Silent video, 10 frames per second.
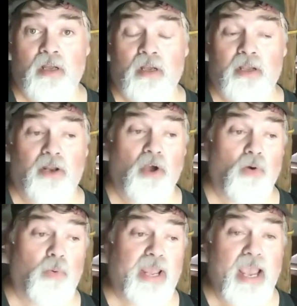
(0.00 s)
You know,
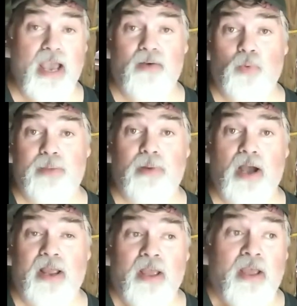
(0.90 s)
we
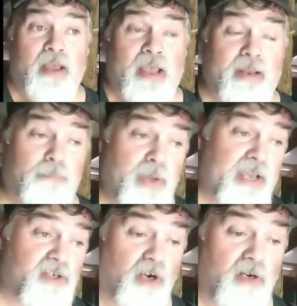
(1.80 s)
buy, and
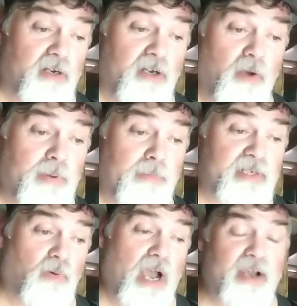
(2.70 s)
pigs are, you know, people
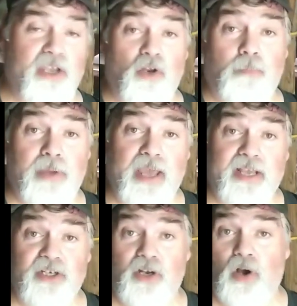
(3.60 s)
say, well, how can you do
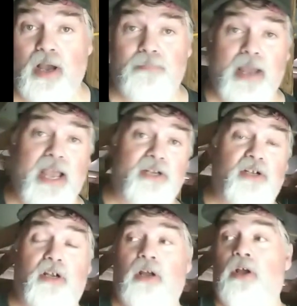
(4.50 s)
pigs? You don't have
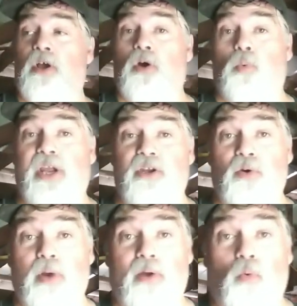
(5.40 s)
pasture. We do
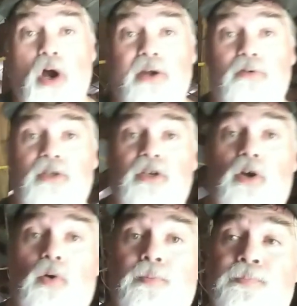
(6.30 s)
red wattle, so